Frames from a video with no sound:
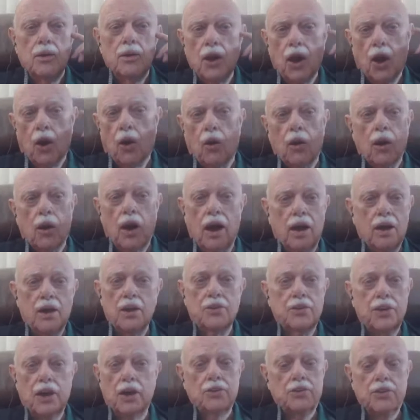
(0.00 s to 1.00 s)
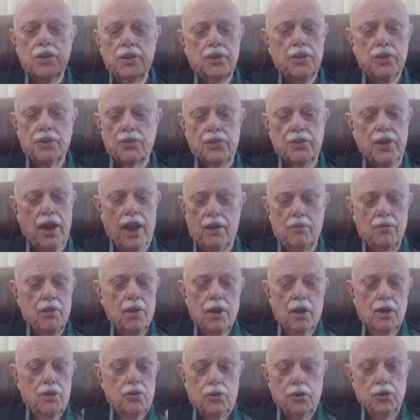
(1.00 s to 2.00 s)
No, essentially the same.
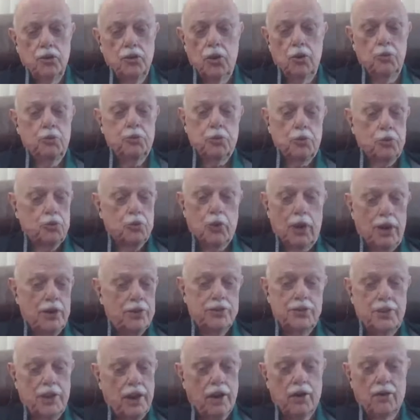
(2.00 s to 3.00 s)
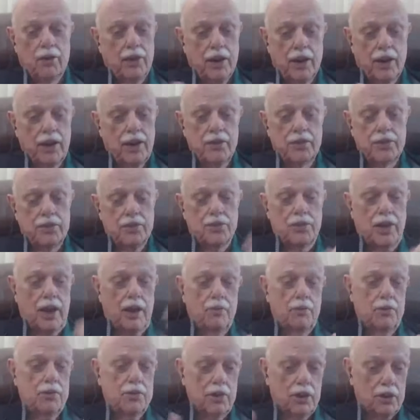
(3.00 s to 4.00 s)
Two loops with twice the area is the
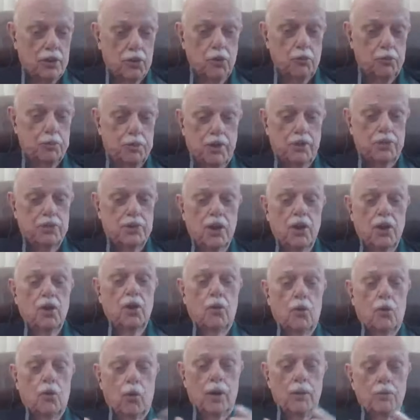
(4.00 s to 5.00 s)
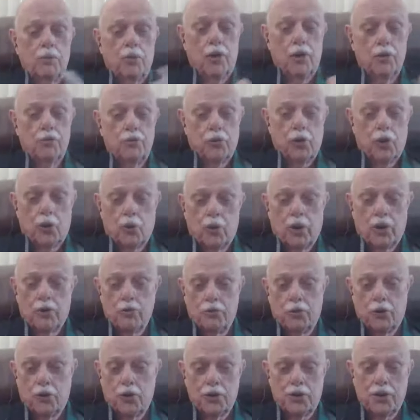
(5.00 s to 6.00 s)
same as a loop that's
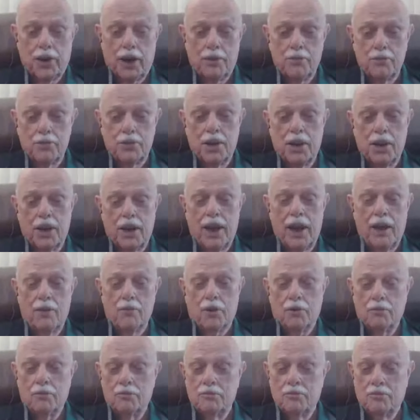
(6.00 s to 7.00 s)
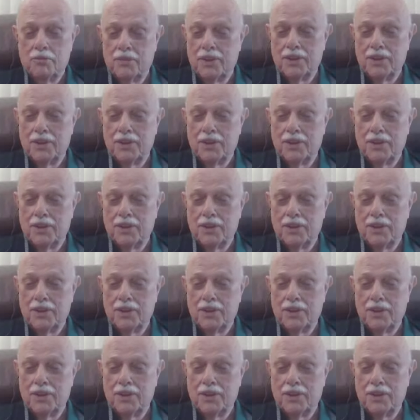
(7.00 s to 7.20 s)
1.414 times the diameter.